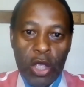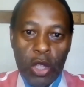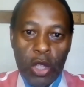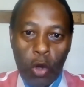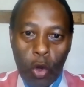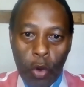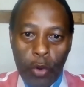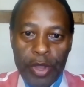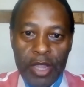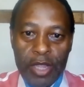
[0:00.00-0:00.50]

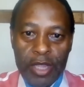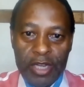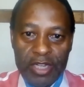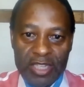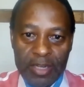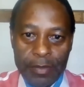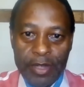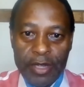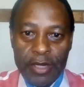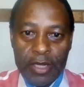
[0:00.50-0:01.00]
going
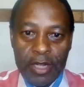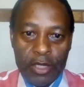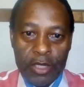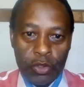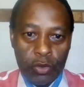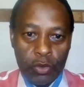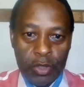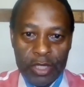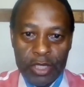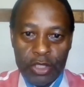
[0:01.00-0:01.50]
intimately
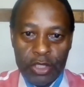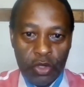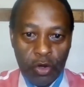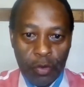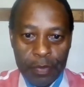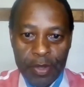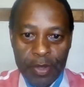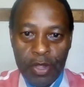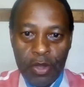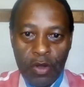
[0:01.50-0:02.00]
into this
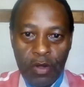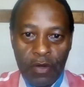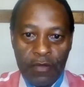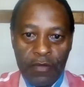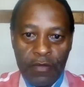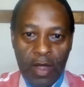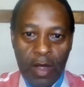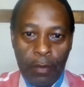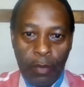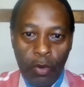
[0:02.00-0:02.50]
topic of
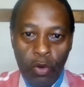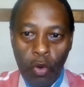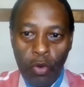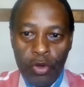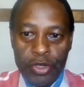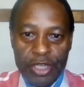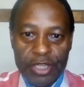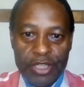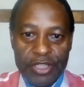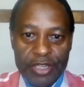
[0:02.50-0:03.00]
Blue
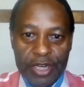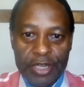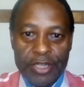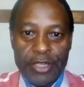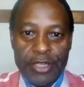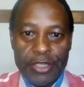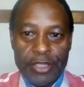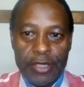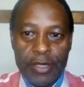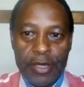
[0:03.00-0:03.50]
Ocean
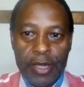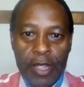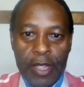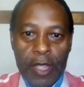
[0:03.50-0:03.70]
strategy.